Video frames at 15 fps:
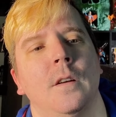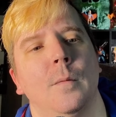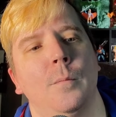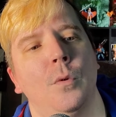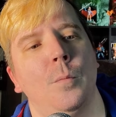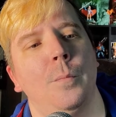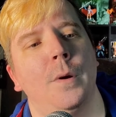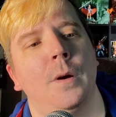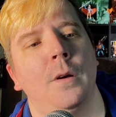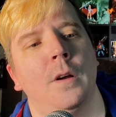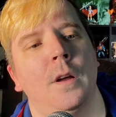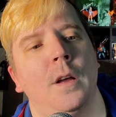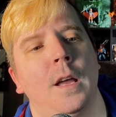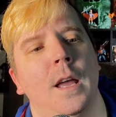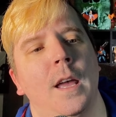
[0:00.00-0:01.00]
Boop.
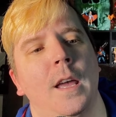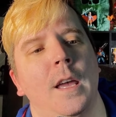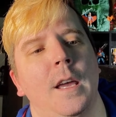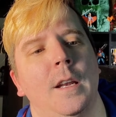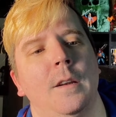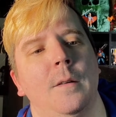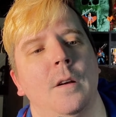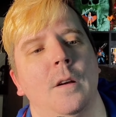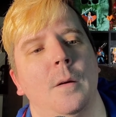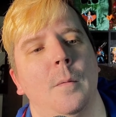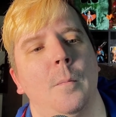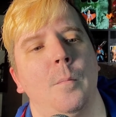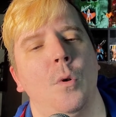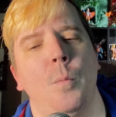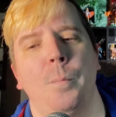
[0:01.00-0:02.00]
And
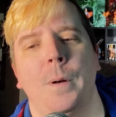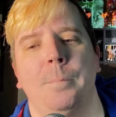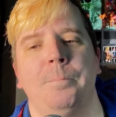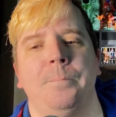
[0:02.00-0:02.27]
boop.